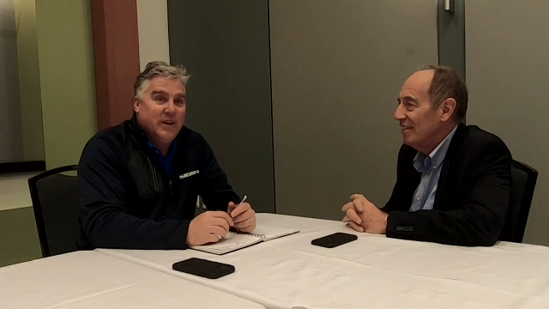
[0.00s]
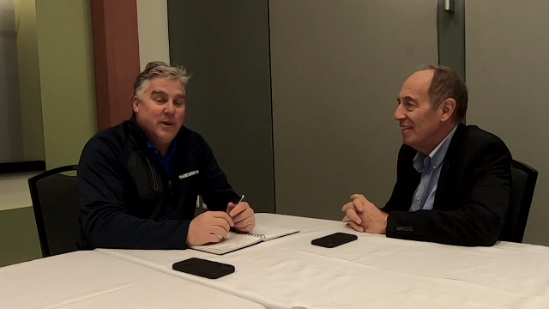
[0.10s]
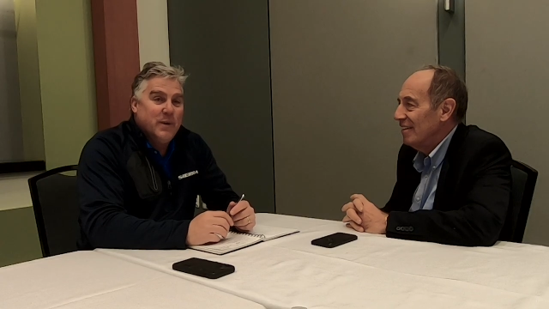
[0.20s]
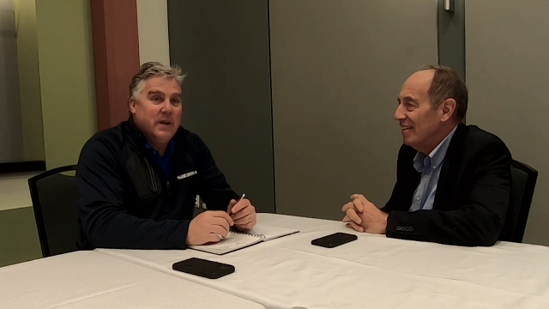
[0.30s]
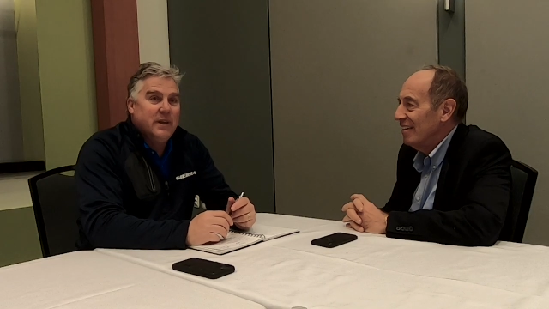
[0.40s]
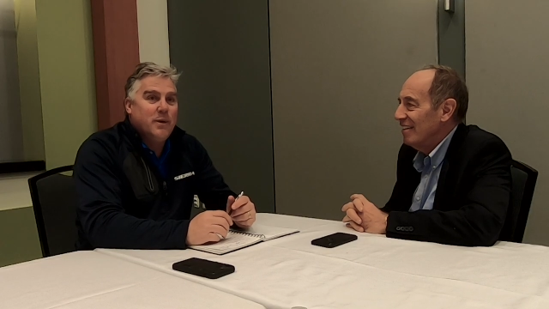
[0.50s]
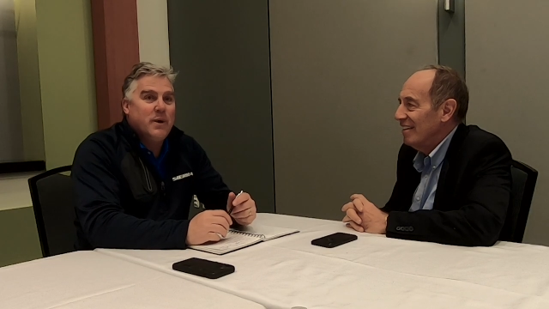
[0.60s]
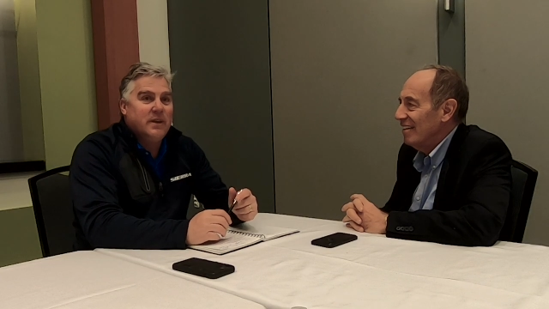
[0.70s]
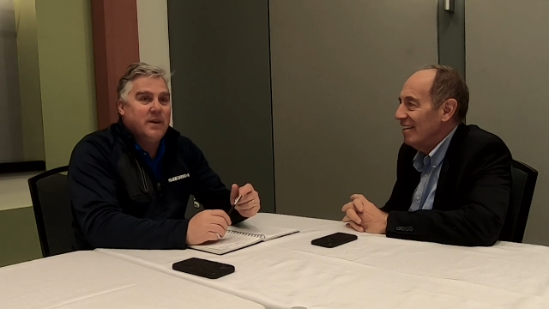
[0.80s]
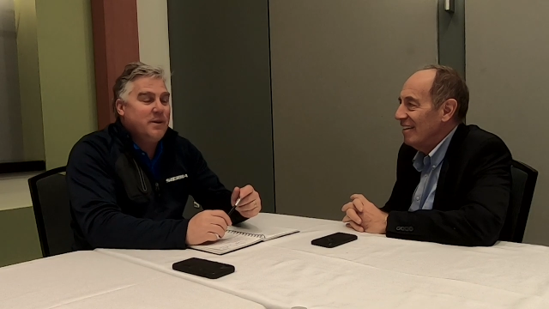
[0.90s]
Speaker 1: Hello, hello,
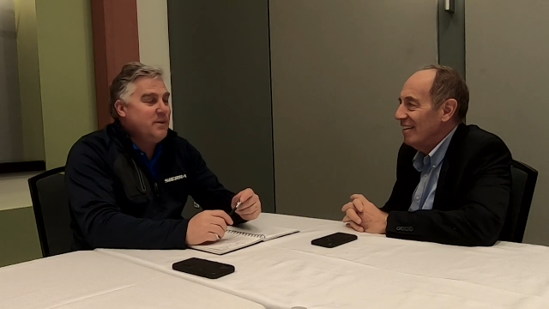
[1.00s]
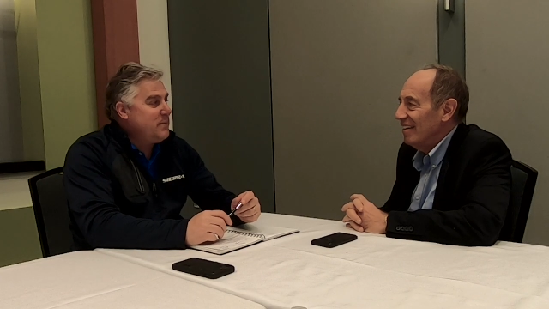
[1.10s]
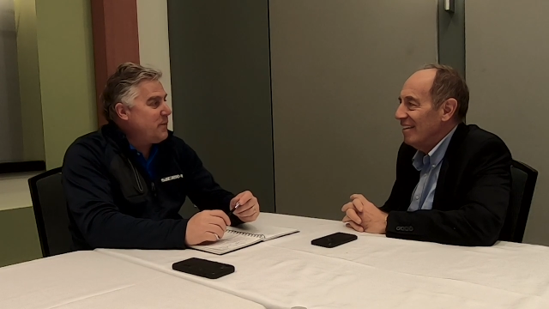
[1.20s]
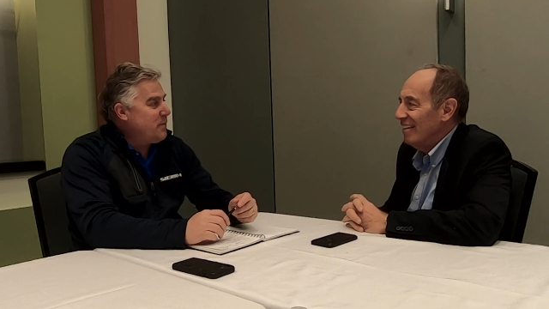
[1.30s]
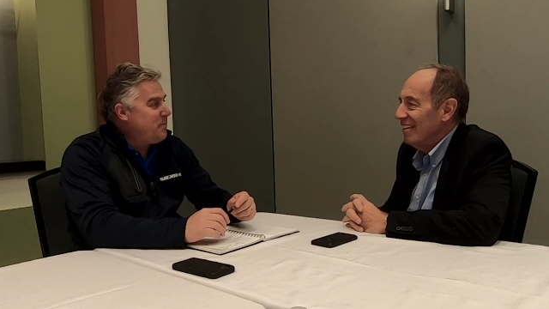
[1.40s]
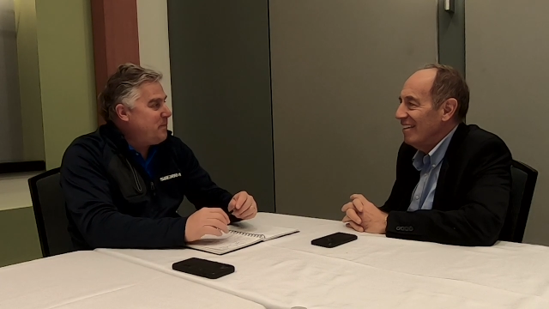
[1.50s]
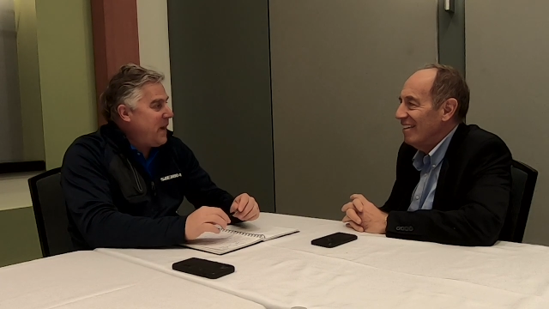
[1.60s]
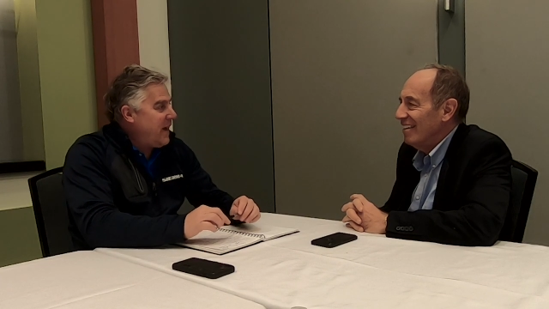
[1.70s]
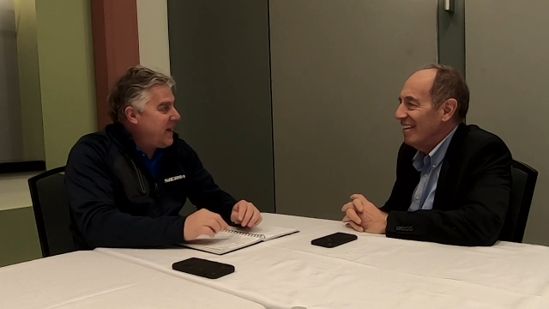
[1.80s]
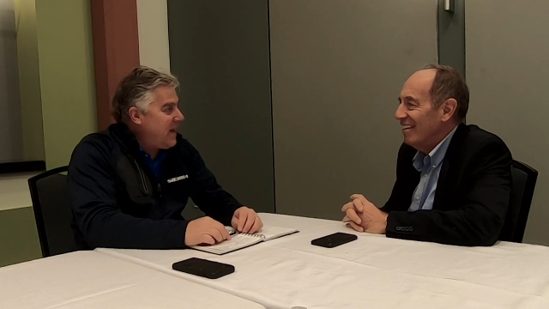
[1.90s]
hello, and we're
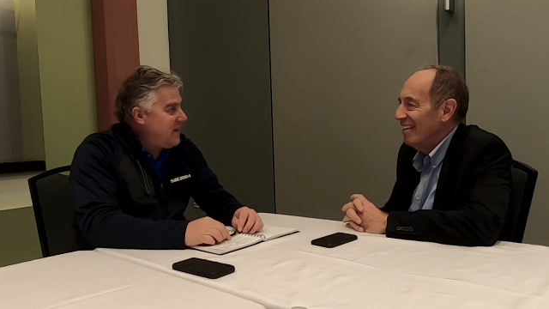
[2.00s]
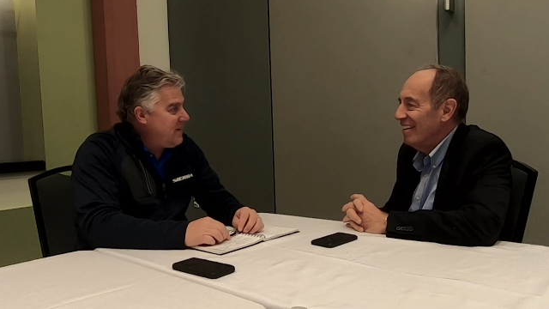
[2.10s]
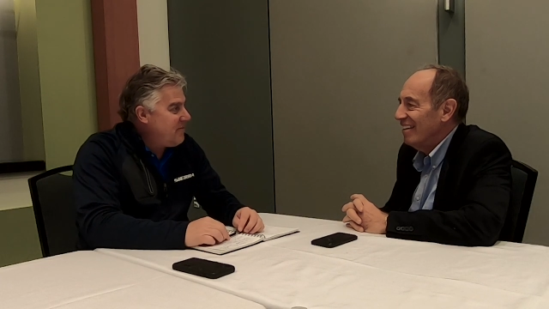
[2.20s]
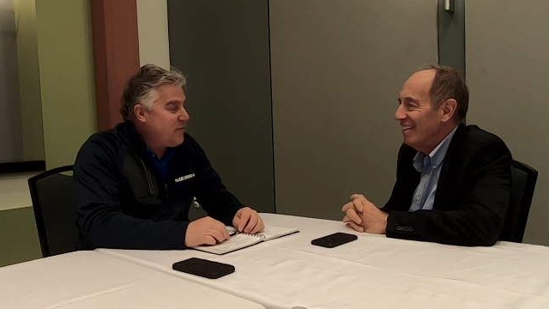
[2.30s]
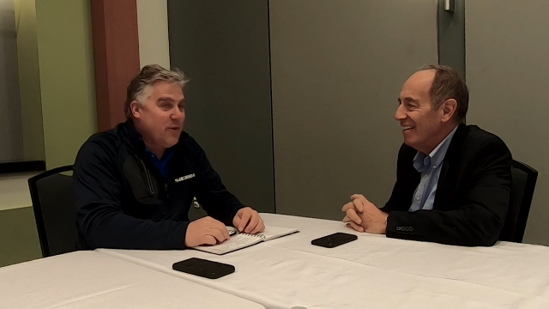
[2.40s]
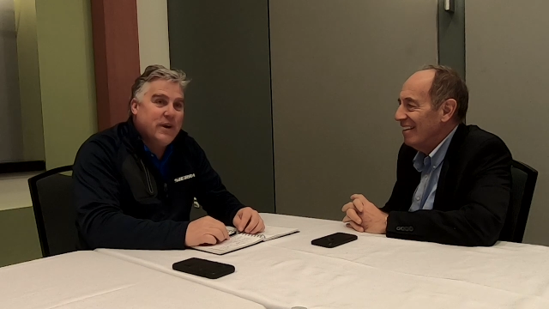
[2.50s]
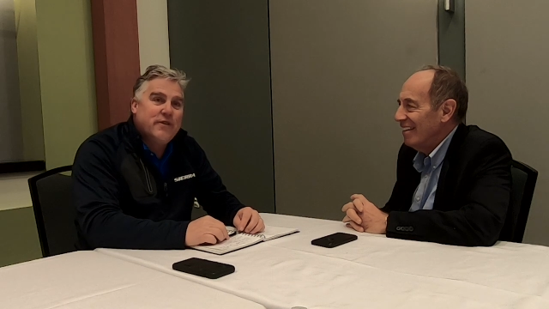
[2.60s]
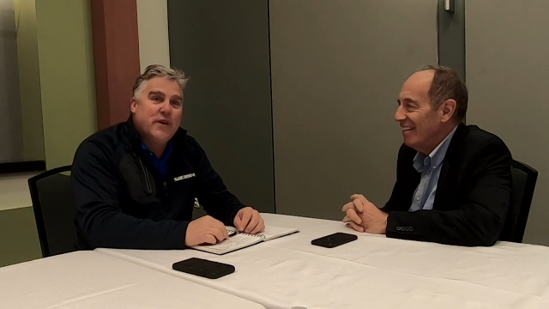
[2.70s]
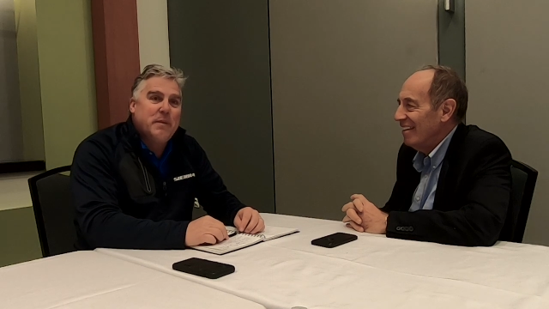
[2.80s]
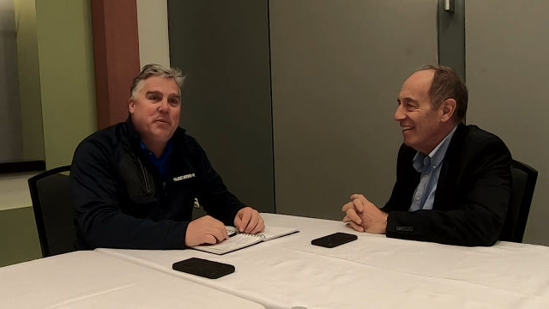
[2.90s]
back at it for
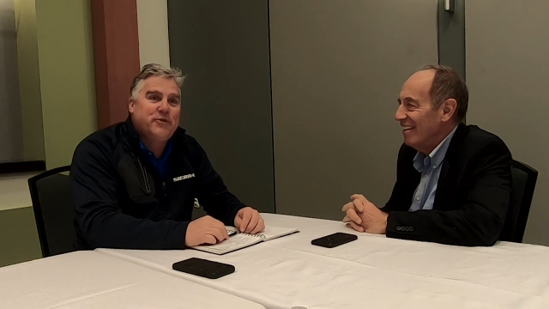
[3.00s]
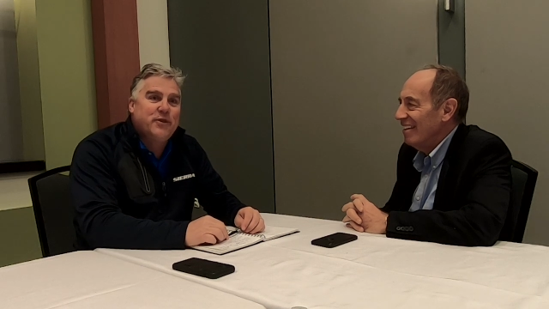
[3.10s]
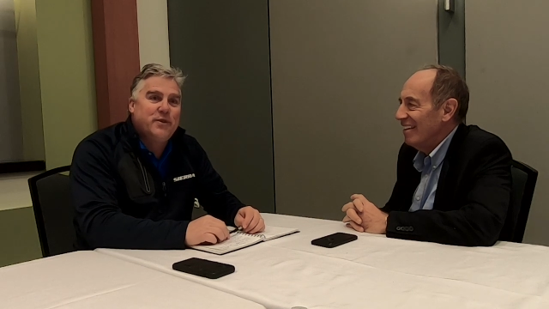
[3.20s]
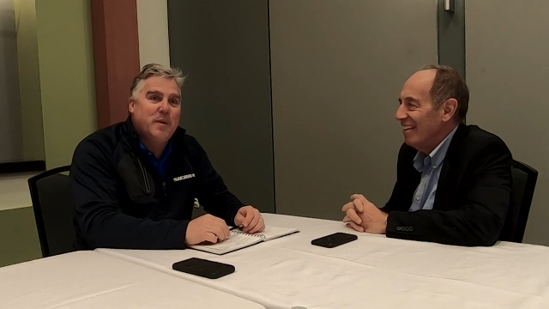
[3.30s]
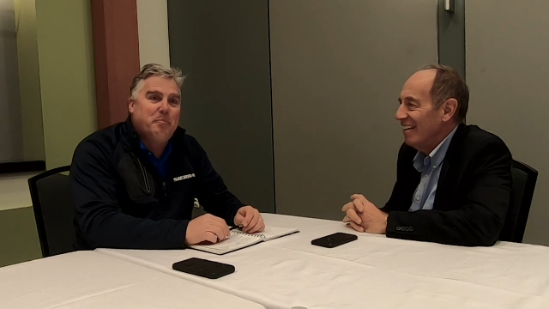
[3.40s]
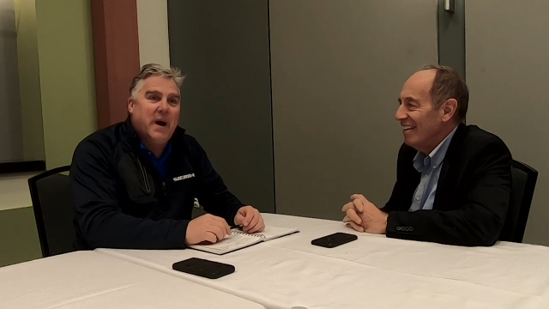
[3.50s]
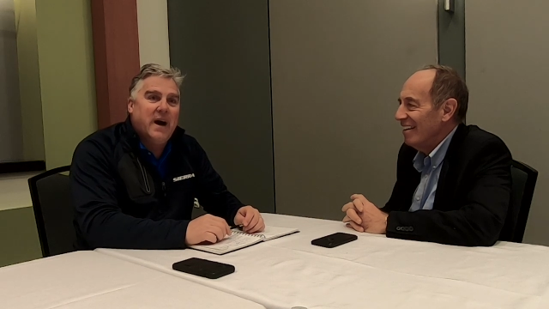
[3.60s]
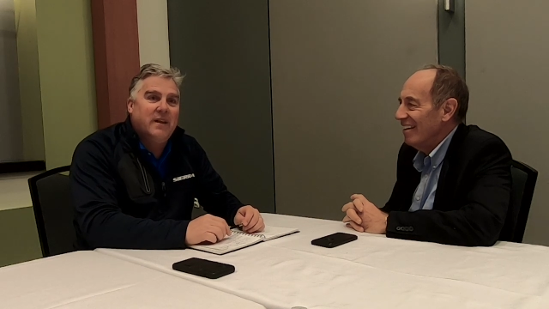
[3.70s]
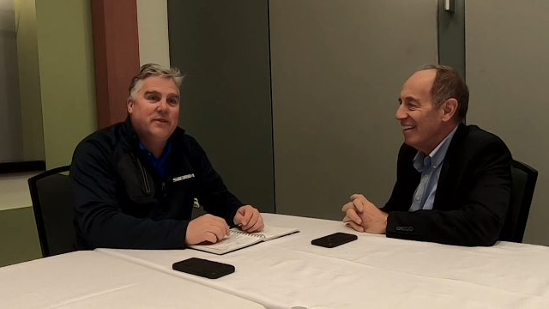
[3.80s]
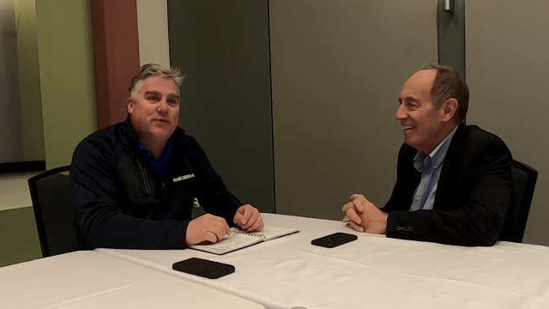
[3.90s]
another episode of
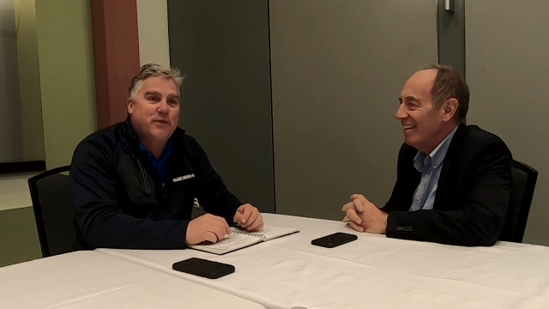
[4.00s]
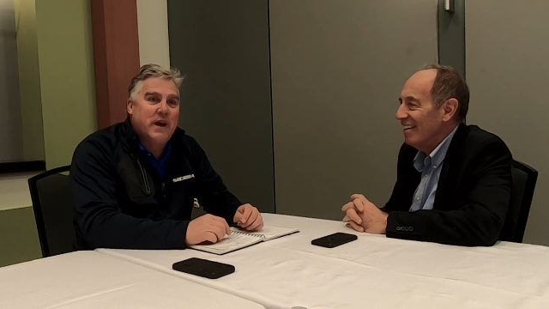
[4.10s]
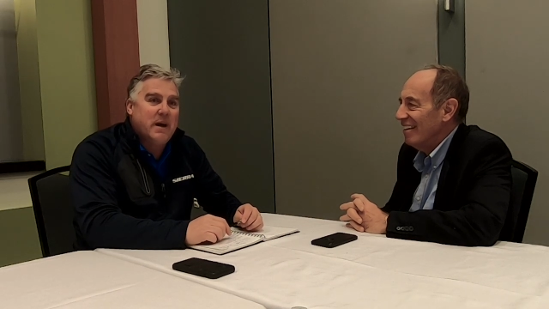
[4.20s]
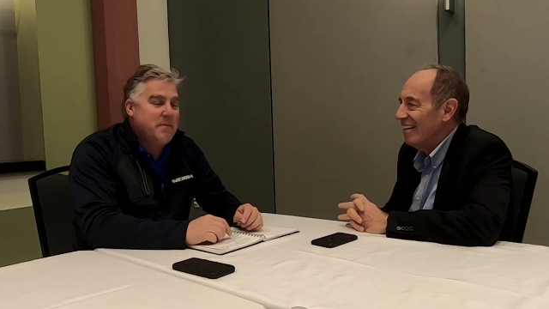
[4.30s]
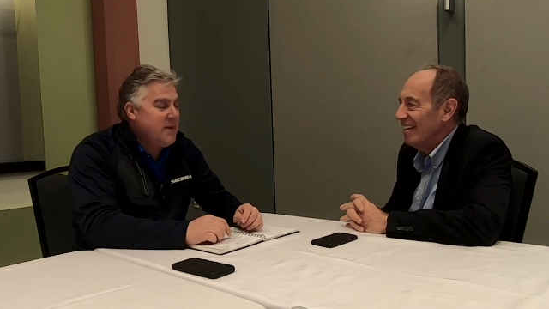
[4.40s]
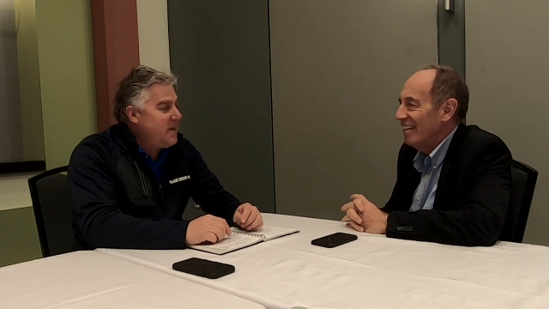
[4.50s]
Pile of Scrap,